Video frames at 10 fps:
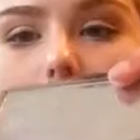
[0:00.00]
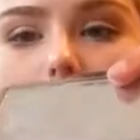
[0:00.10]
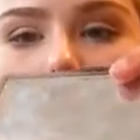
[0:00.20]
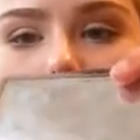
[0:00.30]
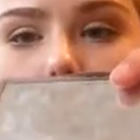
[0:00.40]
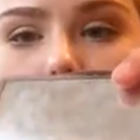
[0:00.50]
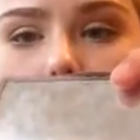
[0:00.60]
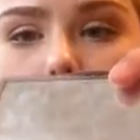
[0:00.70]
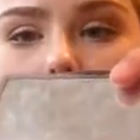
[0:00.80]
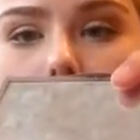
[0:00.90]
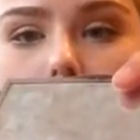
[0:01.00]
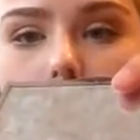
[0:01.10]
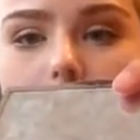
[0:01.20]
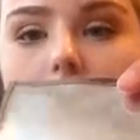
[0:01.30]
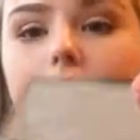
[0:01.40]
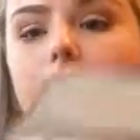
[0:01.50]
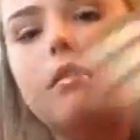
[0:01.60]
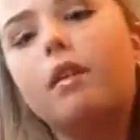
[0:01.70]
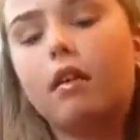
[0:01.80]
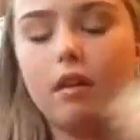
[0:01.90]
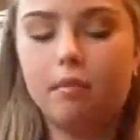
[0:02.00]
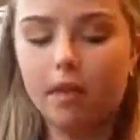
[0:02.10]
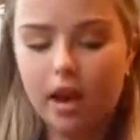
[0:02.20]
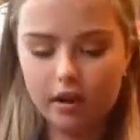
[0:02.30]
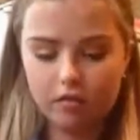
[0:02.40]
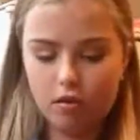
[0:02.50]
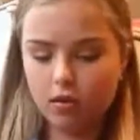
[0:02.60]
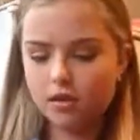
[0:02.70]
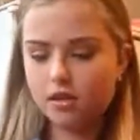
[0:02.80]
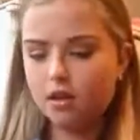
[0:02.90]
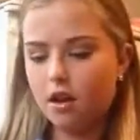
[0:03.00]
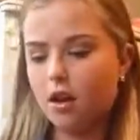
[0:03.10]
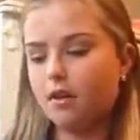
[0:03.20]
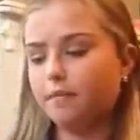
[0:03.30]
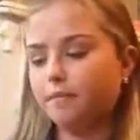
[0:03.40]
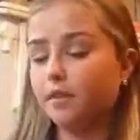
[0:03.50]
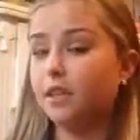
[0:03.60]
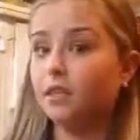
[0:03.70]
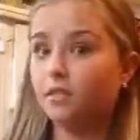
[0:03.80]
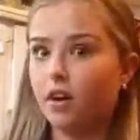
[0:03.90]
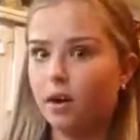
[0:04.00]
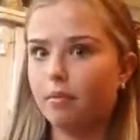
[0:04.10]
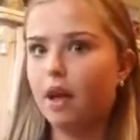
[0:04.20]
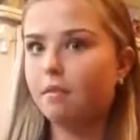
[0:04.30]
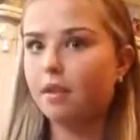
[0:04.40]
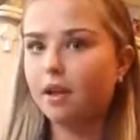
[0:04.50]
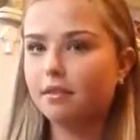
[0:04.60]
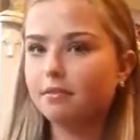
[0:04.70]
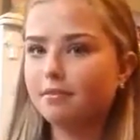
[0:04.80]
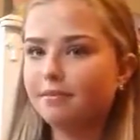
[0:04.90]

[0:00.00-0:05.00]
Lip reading: It's a great color. And then a black, of course. It's a very black.